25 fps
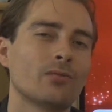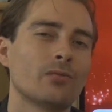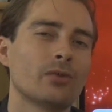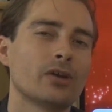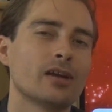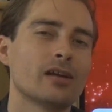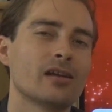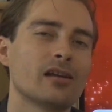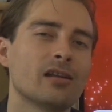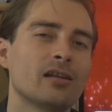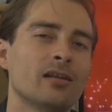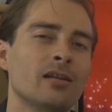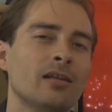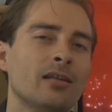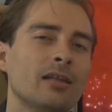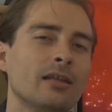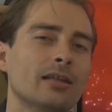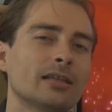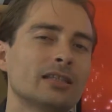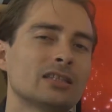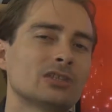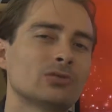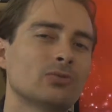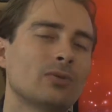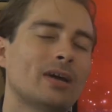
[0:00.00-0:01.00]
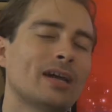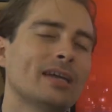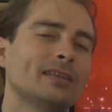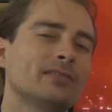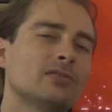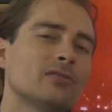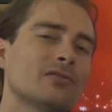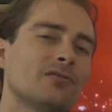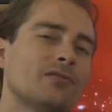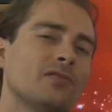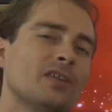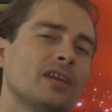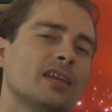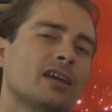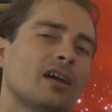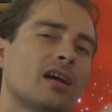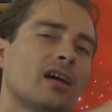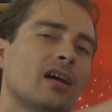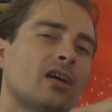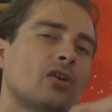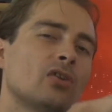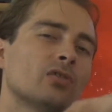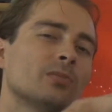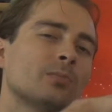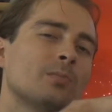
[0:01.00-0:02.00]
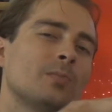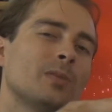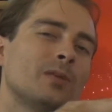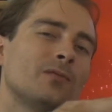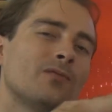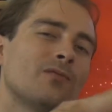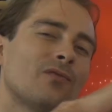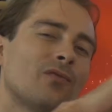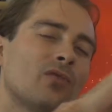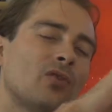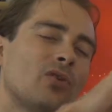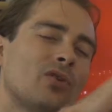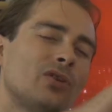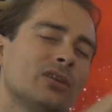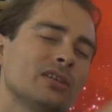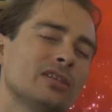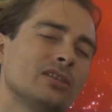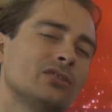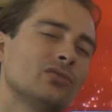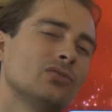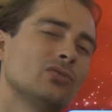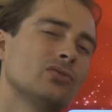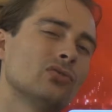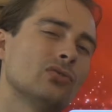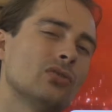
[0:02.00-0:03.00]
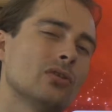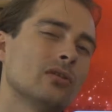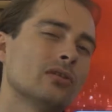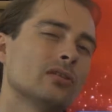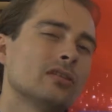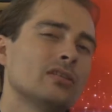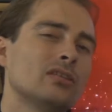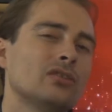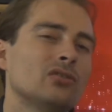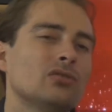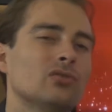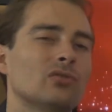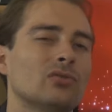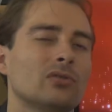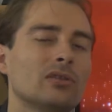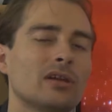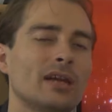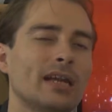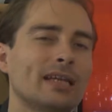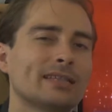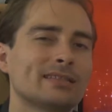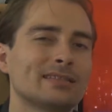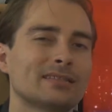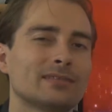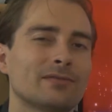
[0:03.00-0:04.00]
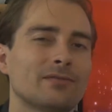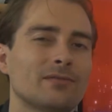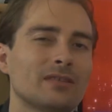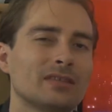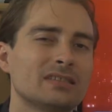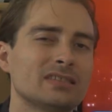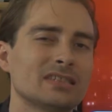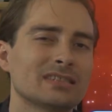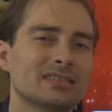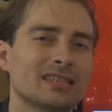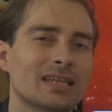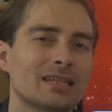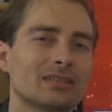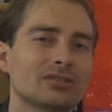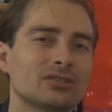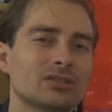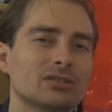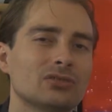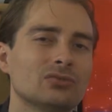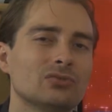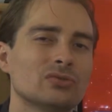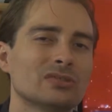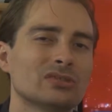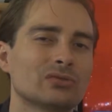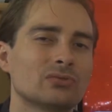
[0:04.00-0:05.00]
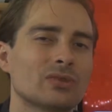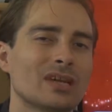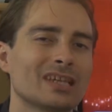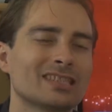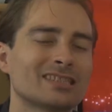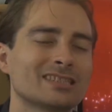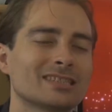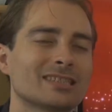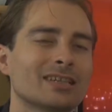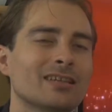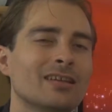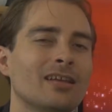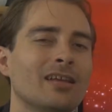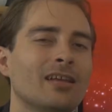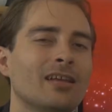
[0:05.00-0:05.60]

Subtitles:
will try to figure out before you let the physics engine do the rest,